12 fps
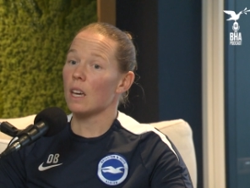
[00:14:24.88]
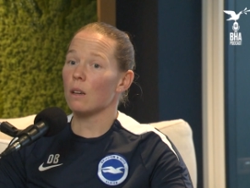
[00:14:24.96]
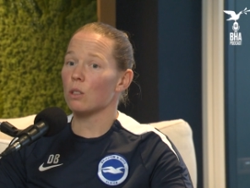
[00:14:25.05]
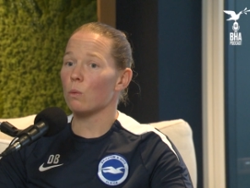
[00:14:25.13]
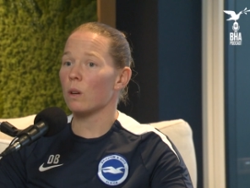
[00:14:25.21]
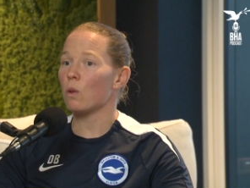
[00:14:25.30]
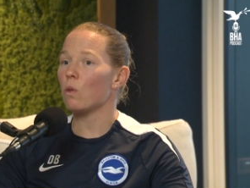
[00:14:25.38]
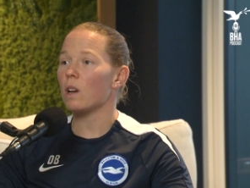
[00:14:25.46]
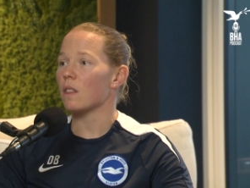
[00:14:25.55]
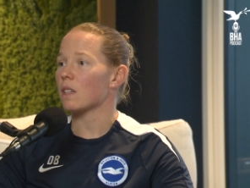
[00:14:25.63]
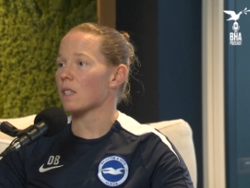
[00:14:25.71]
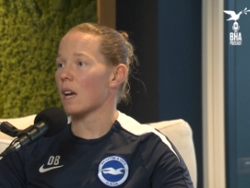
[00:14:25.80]
Yeah, so we're all
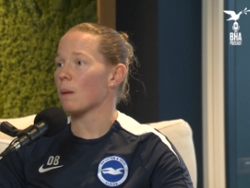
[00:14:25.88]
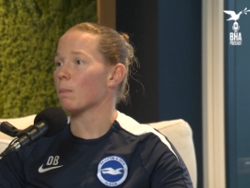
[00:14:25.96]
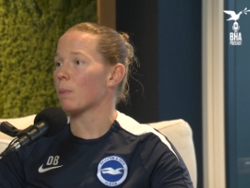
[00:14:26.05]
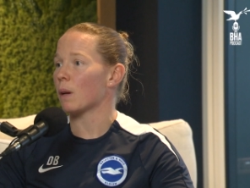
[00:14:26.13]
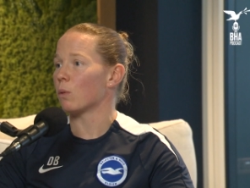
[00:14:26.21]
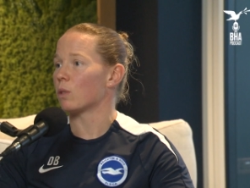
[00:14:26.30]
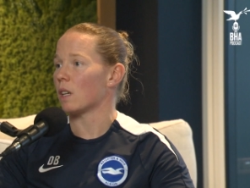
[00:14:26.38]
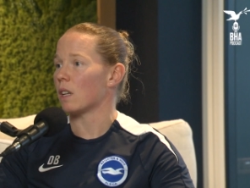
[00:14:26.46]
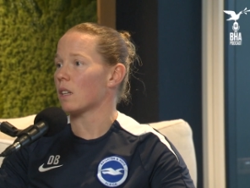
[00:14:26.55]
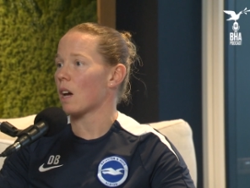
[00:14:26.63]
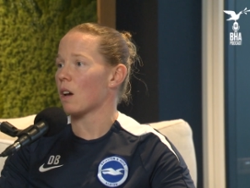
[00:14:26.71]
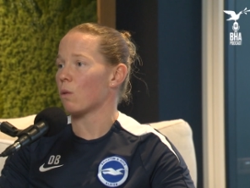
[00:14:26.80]
in the same
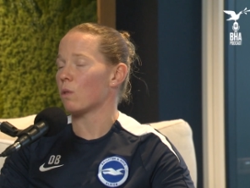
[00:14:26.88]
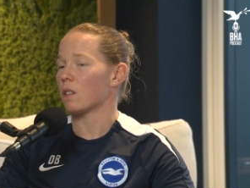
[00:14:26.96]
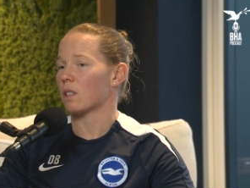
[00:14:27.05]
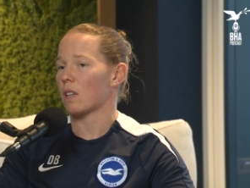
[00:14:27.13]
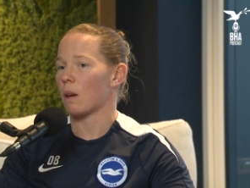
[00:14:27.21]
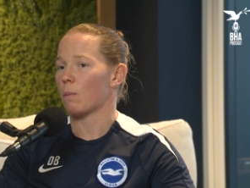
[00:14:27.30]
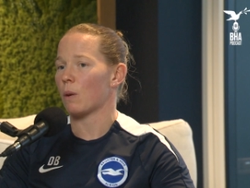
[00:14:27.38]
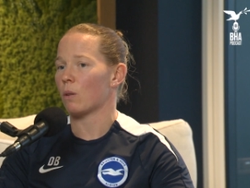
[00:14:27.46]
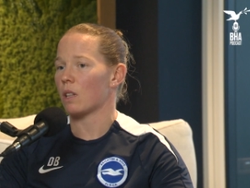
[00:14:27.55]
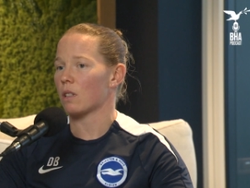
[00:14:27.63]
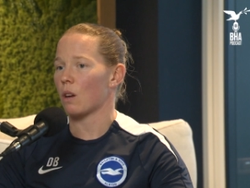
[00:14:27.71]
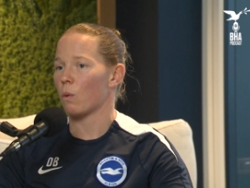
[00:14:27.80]
building. Yeah, all in the same
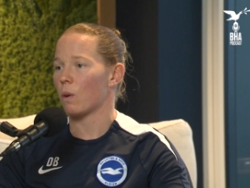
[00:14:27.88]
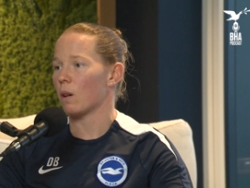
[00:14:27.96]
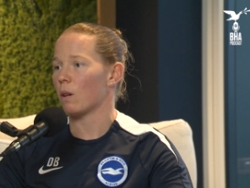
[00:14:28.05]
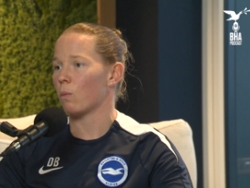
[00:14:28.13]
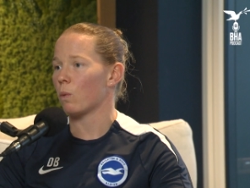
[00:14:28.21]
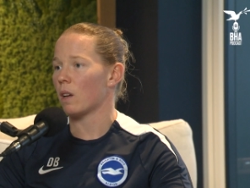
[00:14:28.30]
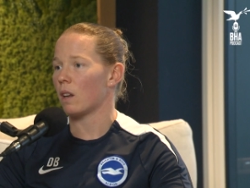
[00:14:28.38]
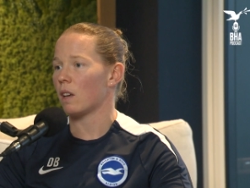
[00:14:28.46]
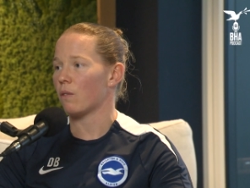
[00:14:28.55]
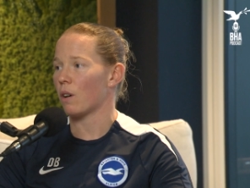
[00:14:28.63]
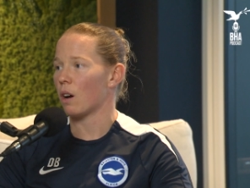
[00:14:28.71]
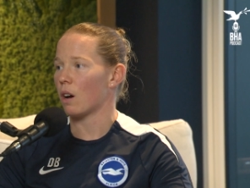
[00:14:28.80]
building. So it'll
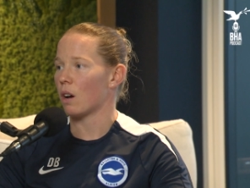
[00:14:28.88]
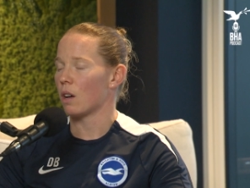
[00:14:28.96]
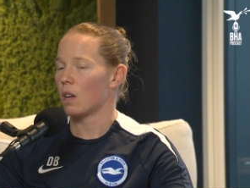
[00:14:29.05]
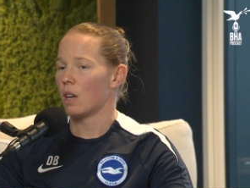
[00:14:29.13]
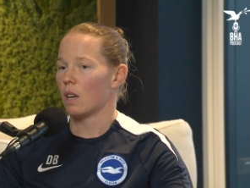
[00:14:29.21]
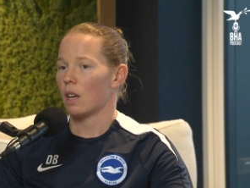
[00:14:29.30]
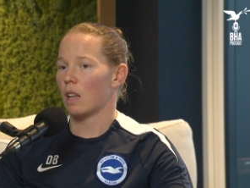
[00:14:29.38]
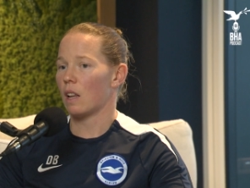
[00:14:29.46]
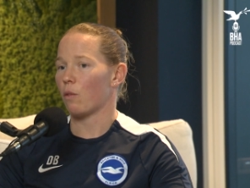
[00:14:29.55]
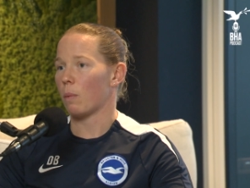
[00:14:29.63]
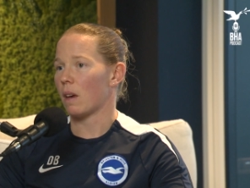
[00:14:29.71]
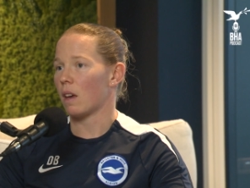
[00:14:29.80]
either
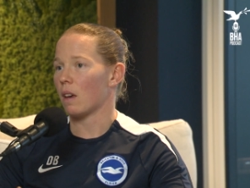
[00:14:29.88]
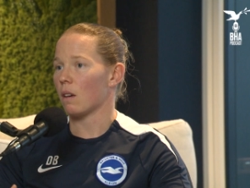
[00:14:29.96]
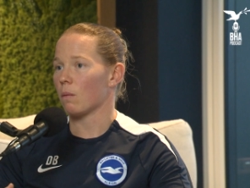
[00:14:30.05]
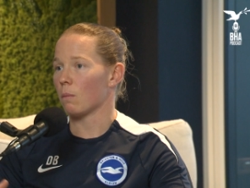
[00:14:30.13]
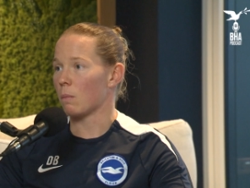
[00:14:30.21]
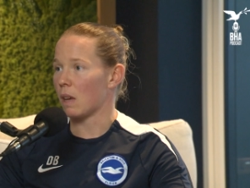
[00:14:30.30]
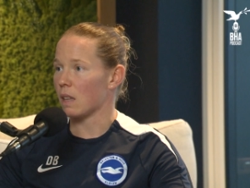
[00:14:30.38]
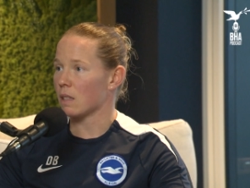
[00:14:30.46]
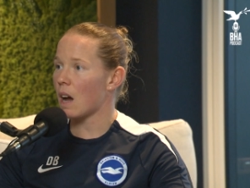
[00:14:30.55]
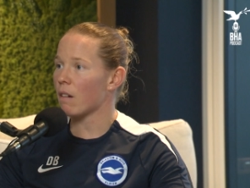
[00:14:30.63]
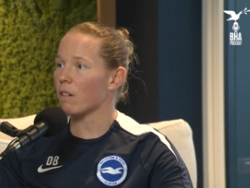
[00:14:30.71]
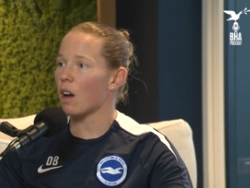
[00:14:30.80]
be me and
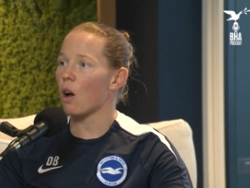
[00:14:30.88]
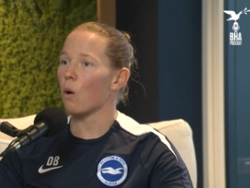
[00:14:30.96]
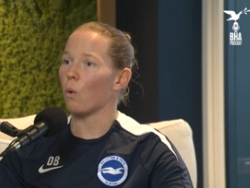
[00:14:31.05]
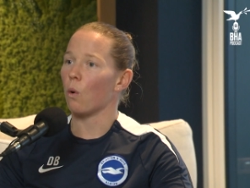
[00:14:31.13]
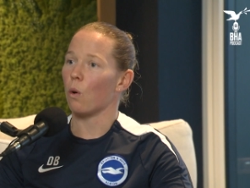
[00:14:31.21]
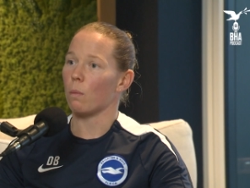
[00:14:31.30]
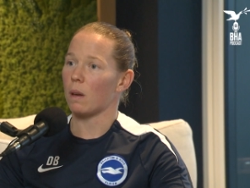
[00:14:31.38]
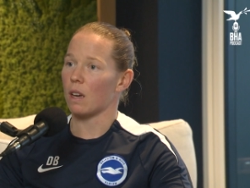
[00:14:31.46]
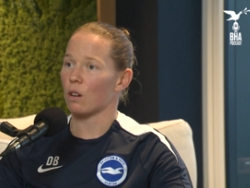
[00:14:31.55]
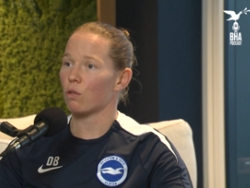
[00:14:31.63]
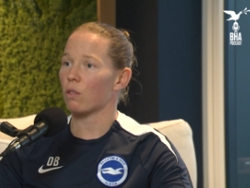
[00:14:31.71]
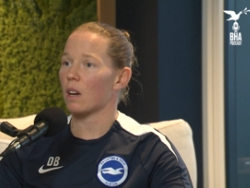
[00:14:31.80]
Dario or me
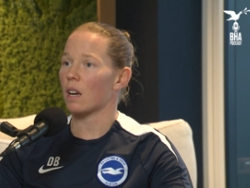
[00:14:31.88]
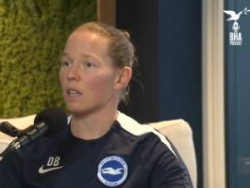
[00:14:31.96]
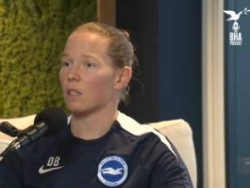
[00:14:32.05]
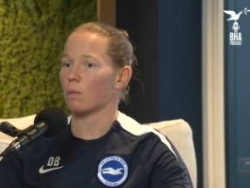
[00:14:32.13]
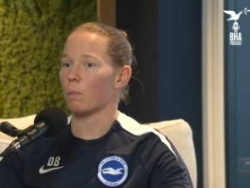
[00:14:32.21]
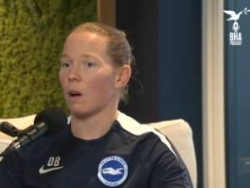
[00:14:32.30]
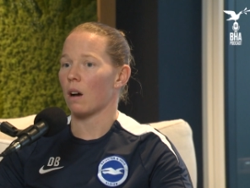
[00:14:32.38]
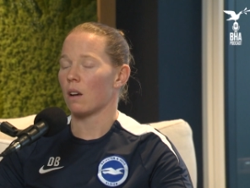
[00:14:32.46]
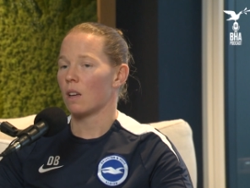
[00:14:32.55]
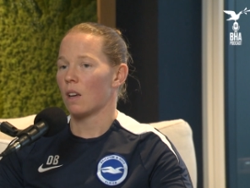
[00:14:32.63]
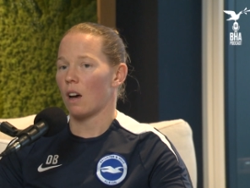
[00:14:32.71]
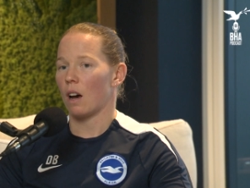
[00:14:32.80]
and Chris. But
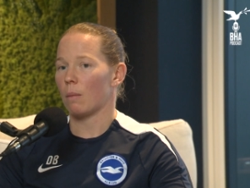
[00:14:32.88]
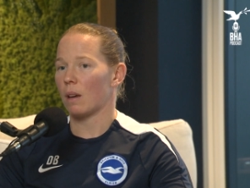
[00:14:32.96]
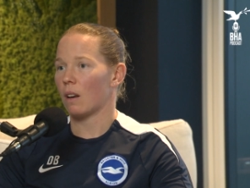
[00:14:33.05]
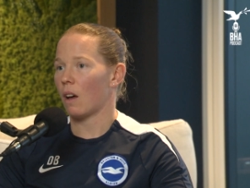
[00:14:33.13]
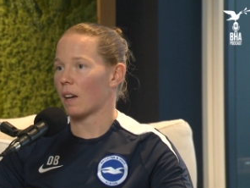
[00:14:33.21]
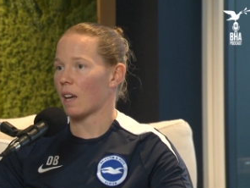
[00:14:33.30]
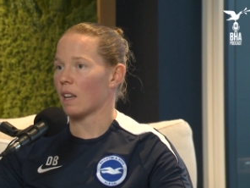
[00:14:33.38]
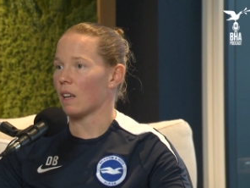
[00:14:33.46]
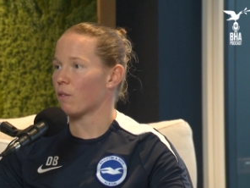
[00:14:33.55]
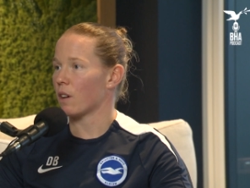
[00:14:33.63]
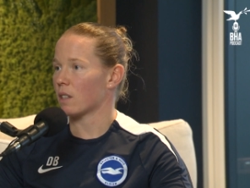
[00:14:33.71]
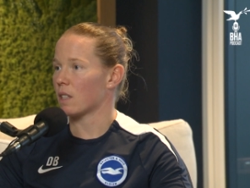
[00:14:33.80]
I mean, like
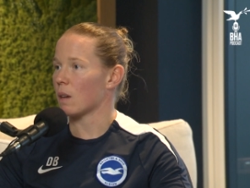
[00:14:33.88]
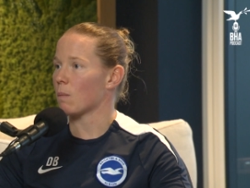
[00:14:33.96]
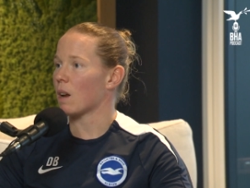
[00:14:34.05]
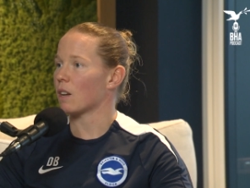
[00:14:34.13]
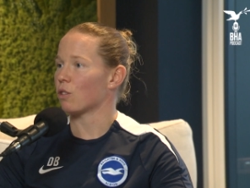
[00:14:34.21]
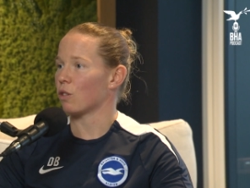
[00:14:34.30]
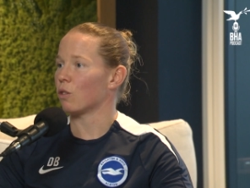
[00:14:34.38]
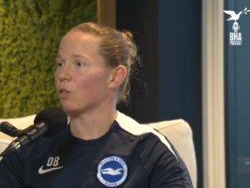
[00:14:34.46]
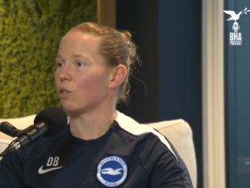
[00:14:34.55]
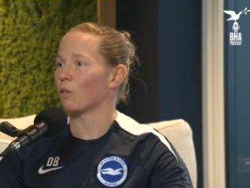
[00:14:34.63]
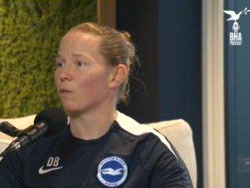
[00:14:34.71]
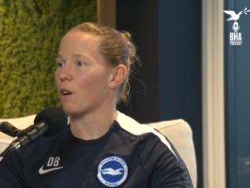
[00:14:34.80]
any first team manager,
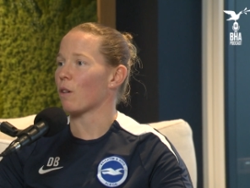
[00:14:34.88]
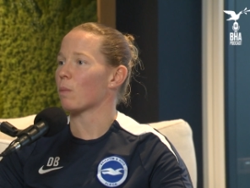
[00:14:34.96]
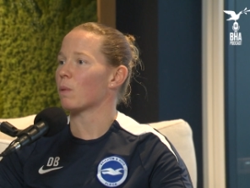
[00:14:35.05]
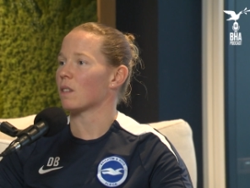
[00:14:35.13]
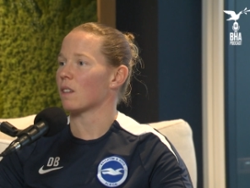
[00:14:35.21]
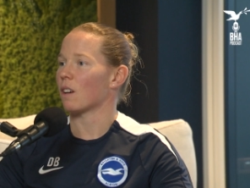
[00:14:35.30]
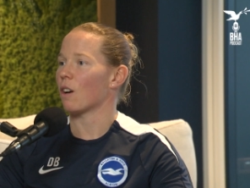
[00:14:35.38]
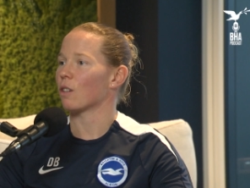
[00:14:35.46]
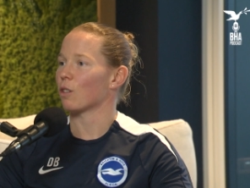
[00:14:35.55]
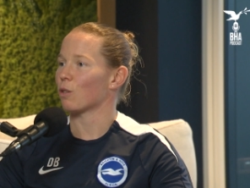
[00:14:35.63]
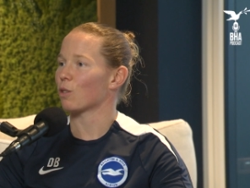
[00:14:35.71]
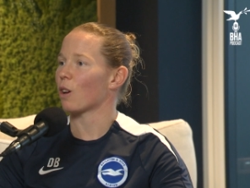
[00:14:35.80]
you're very busy,
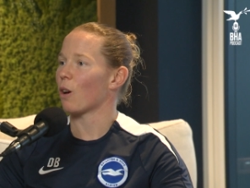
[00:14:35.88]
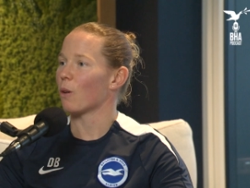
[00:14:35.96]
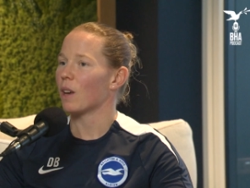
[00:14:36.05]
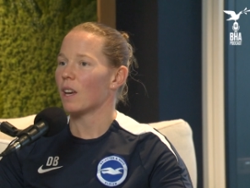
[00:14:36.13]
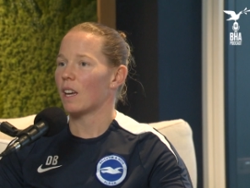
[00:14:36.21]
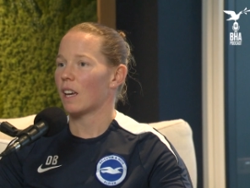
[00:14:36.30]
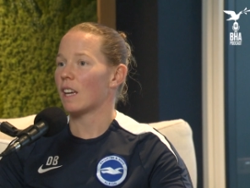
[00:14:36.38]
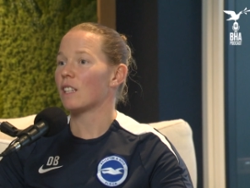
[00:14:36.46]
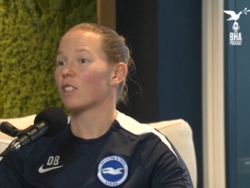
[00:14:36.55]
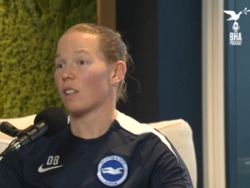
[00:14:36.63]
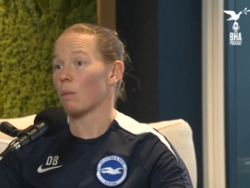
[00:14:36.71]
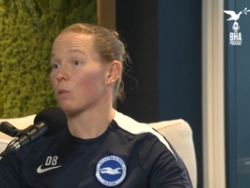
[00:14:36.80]
aren't you? Yeah. So
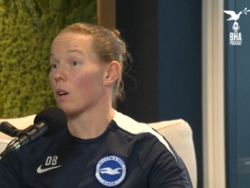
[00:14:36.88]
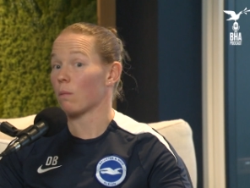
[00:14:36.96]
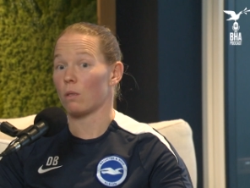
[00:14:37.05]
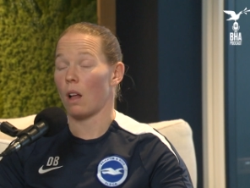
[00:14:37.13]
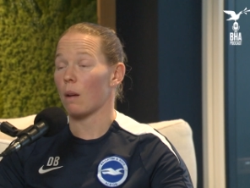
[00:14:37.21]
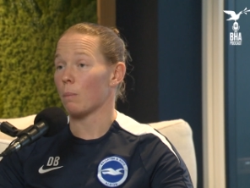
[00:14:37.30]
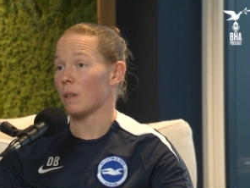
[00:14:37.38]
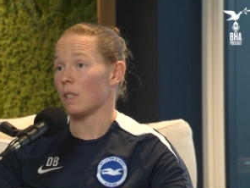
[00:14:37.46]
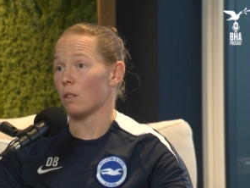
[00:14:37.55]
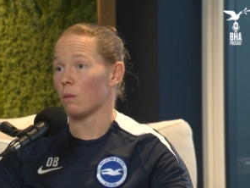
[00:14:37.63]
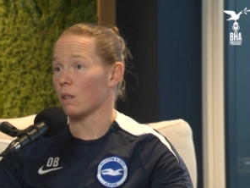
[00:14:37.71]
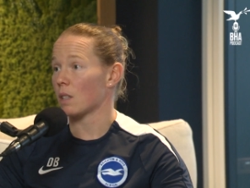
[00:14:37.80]
he's sometimes like
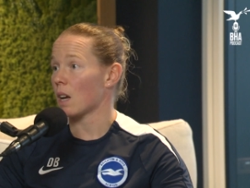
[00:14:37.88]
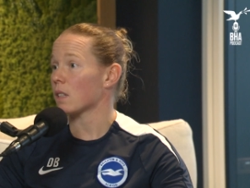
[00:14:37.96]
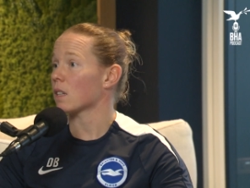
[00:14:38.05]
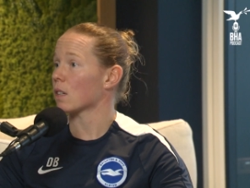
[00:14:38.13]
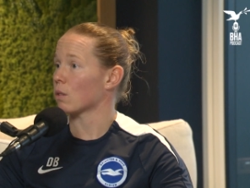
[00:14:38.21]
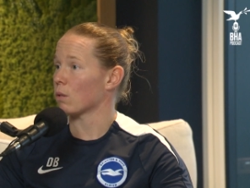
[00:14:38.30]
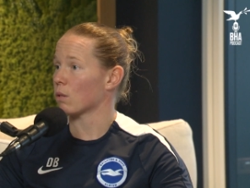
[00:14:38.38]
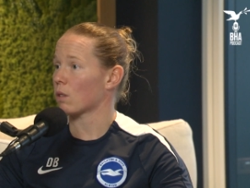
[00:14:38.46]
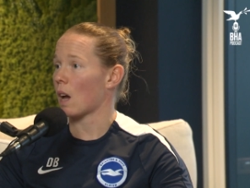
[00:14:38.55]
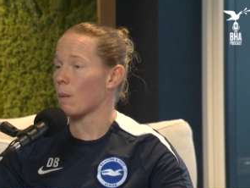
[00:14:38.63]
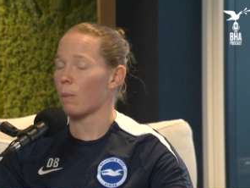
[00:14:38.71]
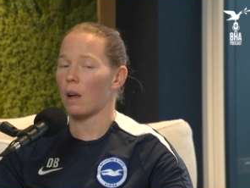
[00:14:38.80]
busy doing tactics or
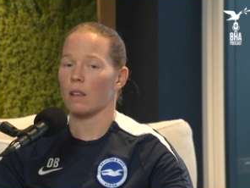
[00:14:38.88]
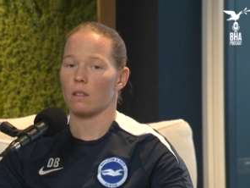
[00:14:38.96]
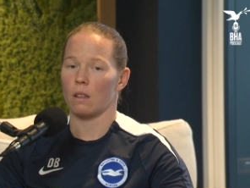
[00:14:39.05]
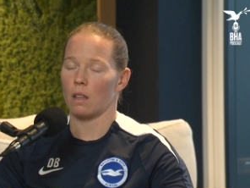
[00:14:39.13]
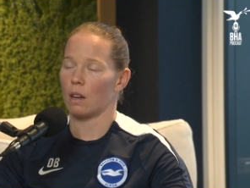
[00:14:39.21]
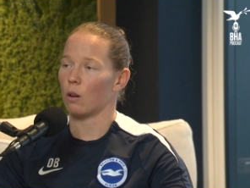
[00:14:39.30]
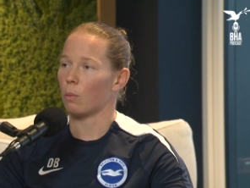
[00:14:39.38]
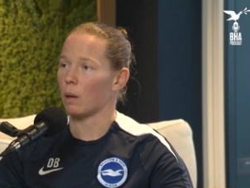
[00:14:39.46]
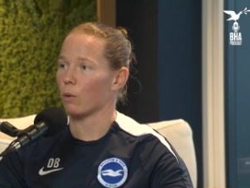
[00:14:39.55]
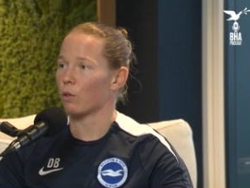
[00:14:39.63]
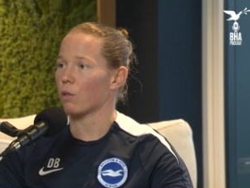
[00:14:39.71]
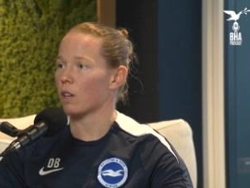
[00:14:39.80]
game plans. So then it'll
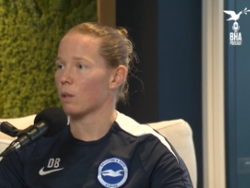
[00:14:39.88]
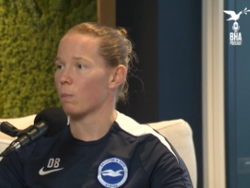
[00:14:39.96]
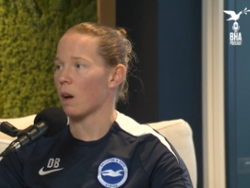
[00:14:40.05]
be with Chris.